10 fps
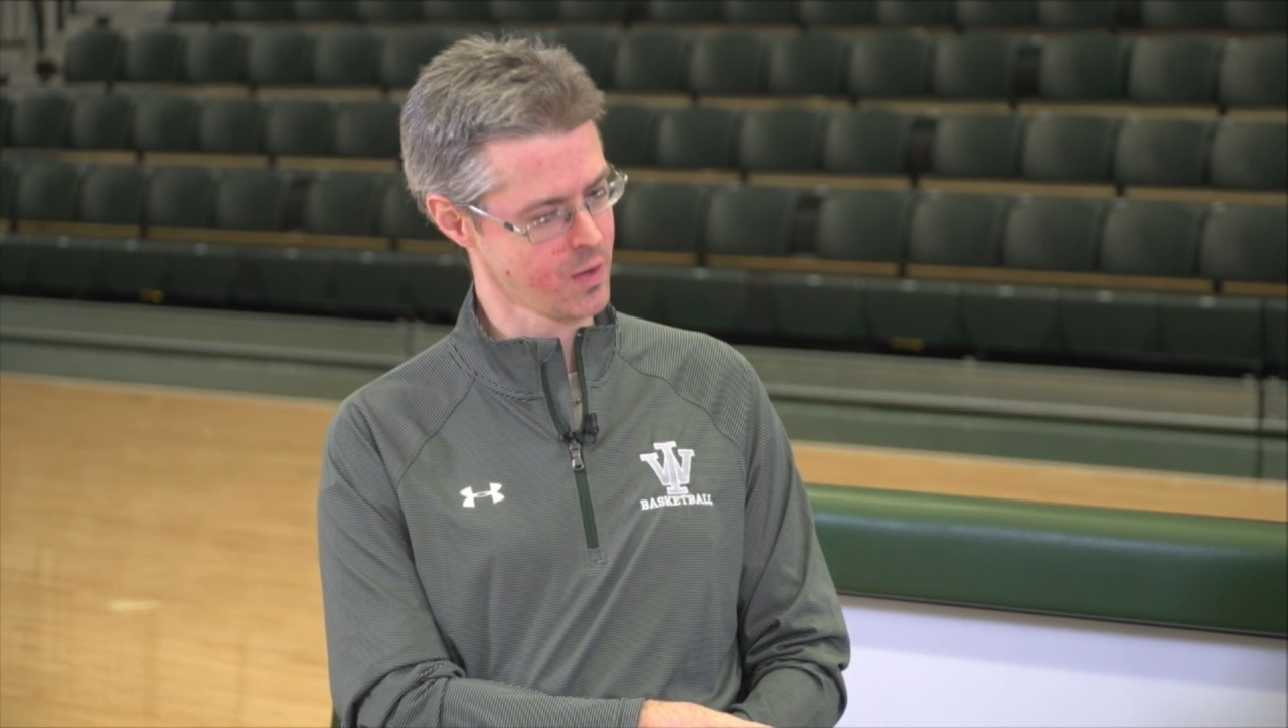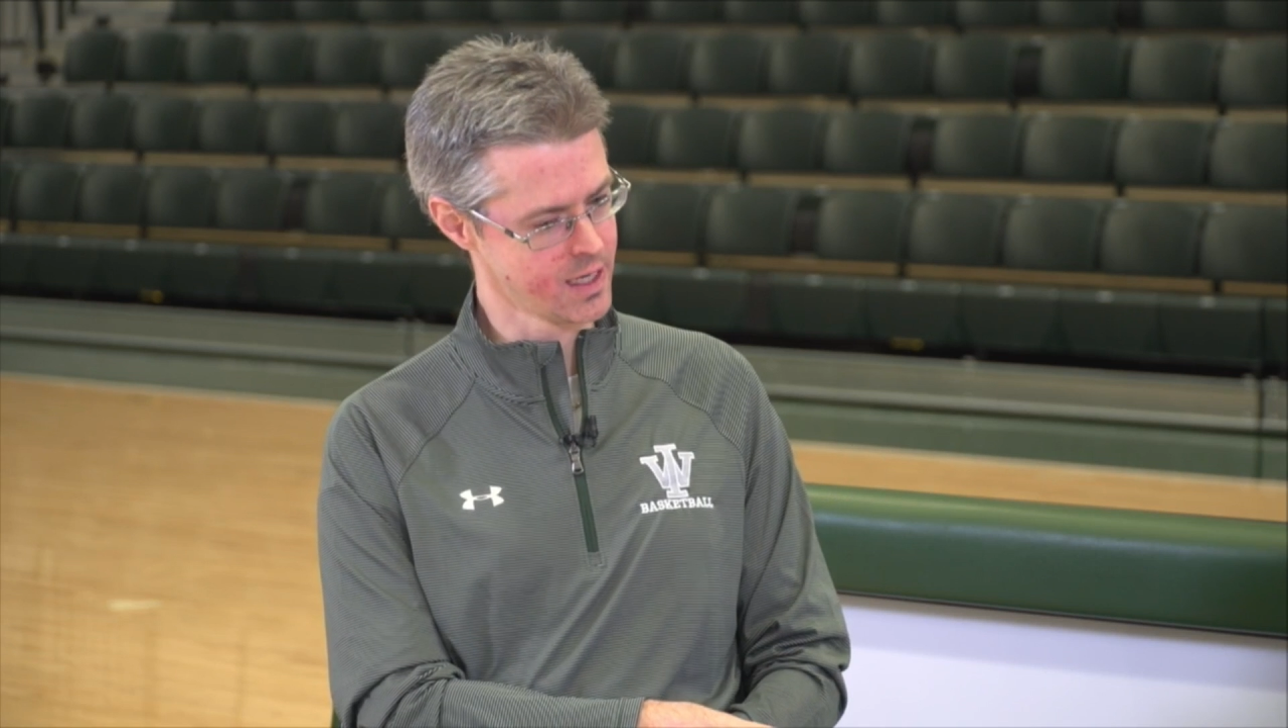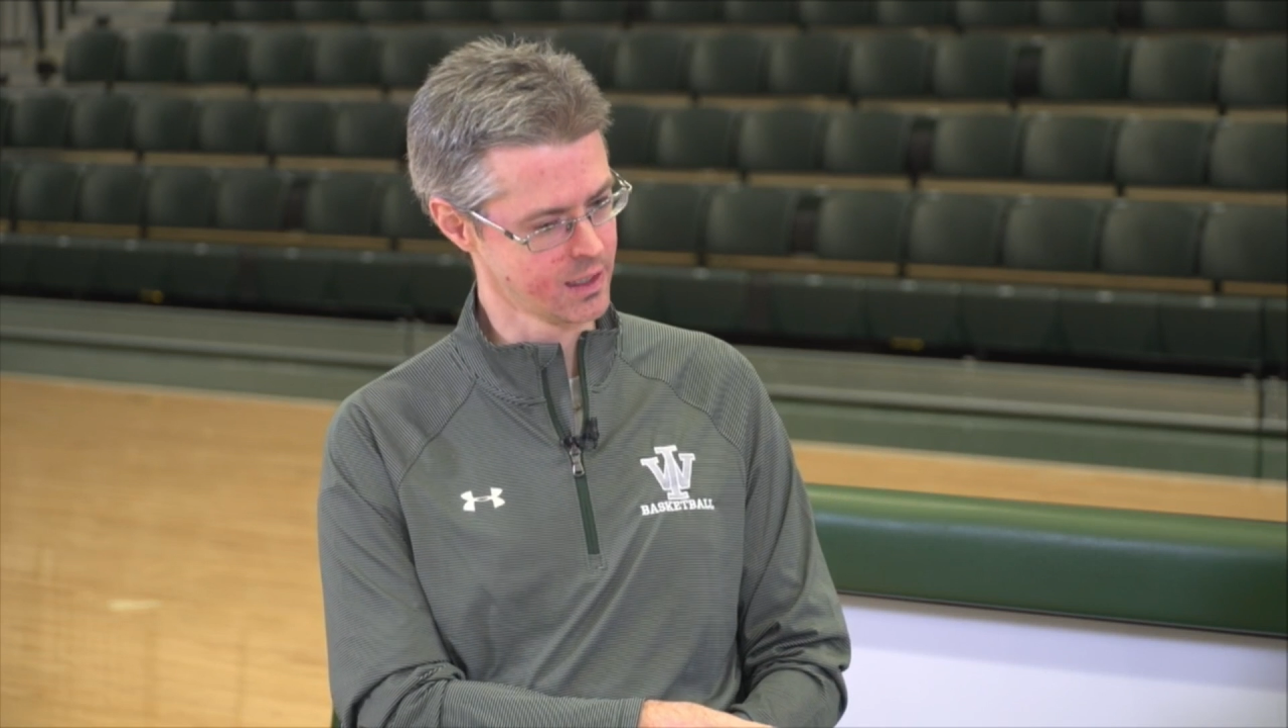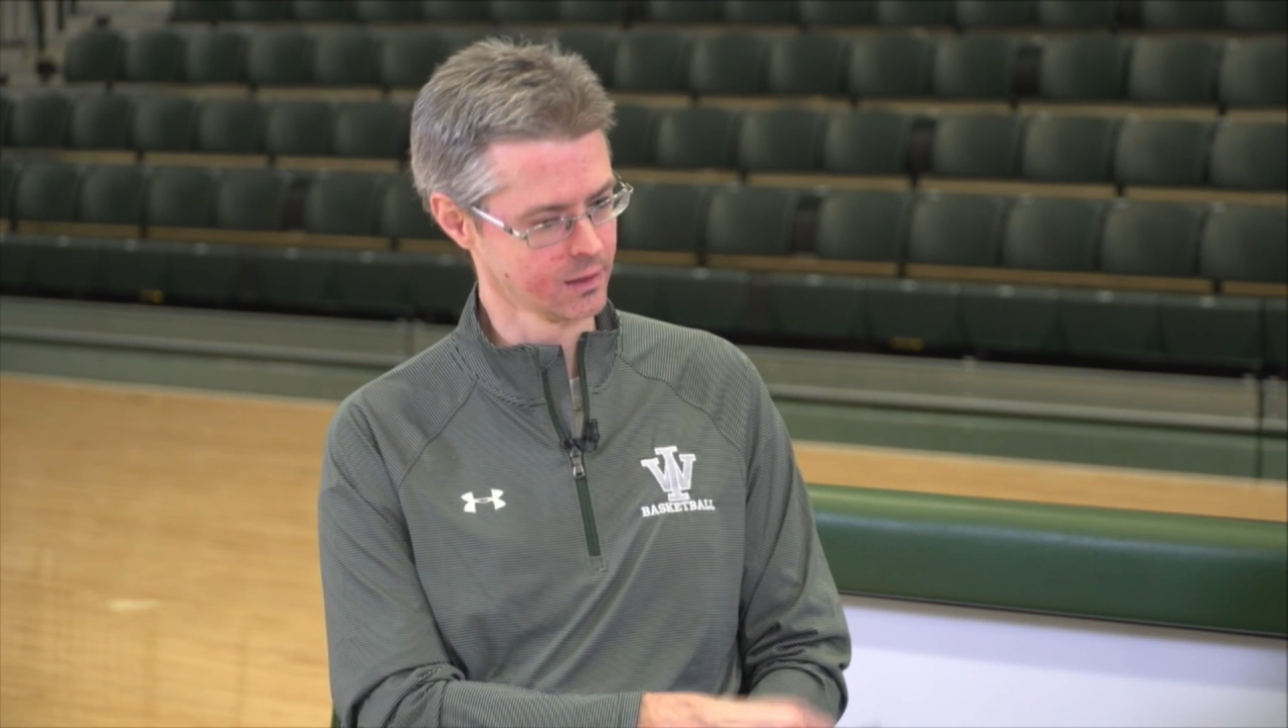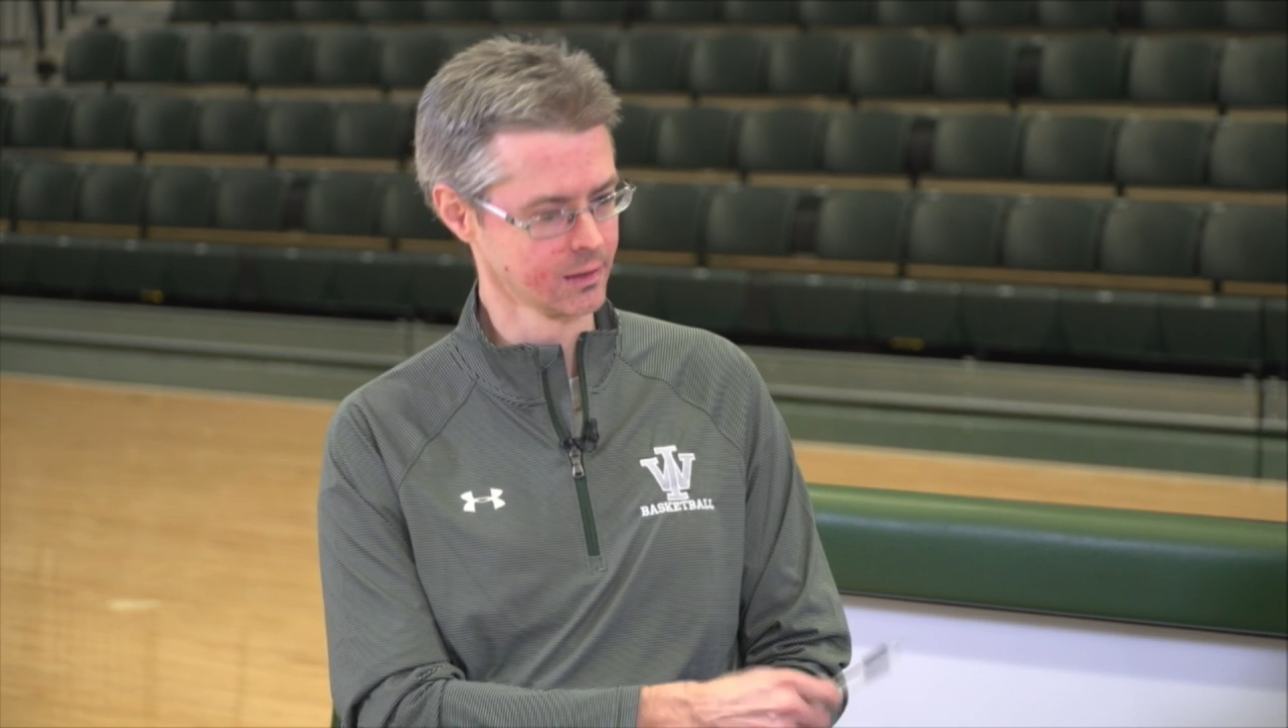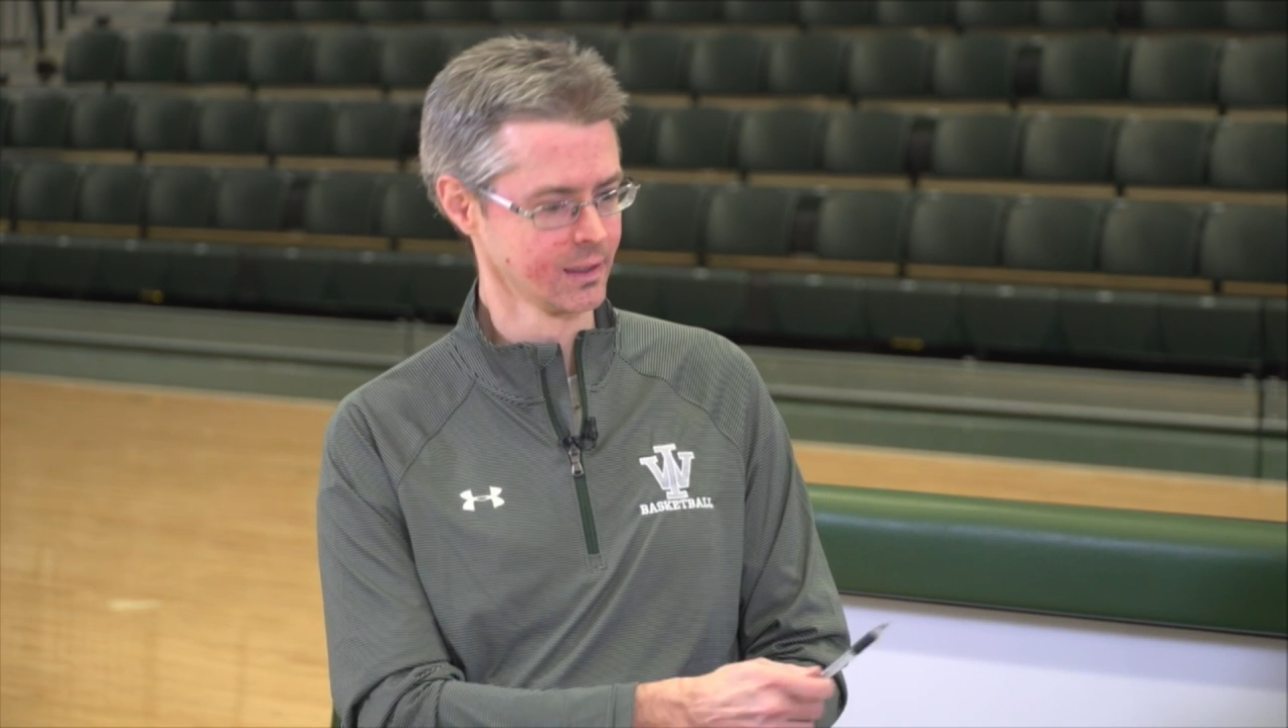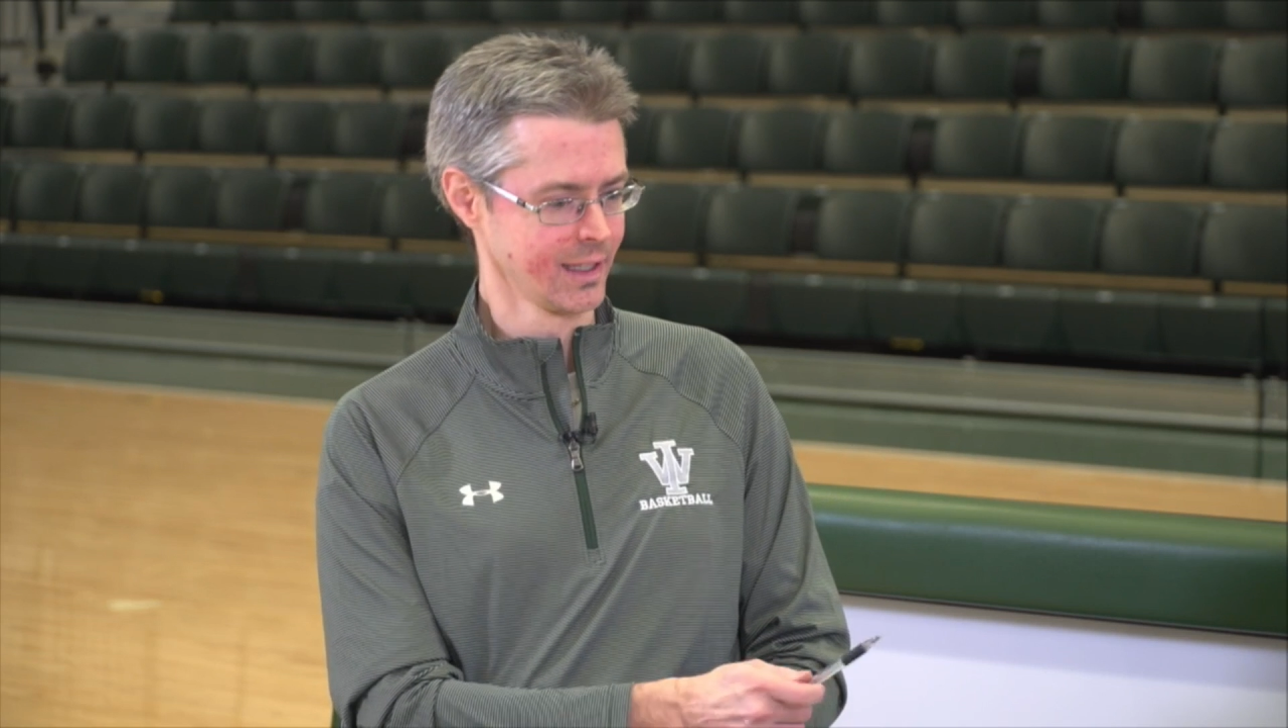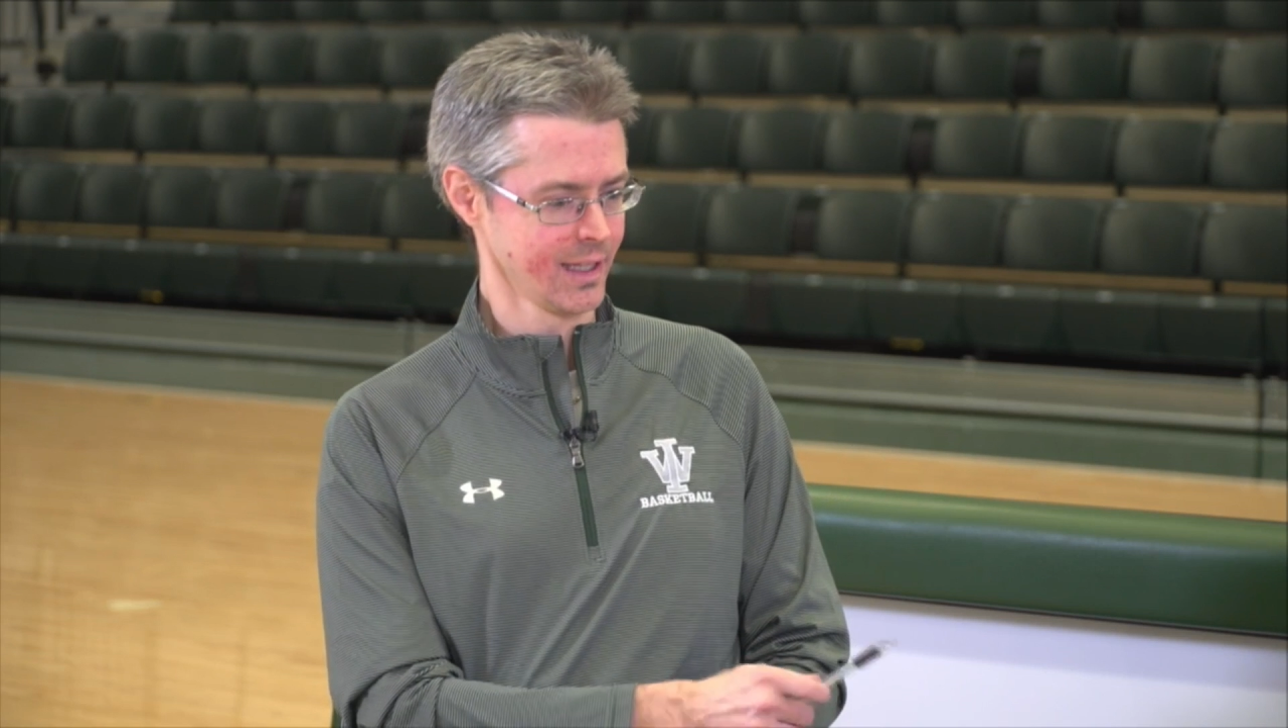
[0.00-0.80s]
here,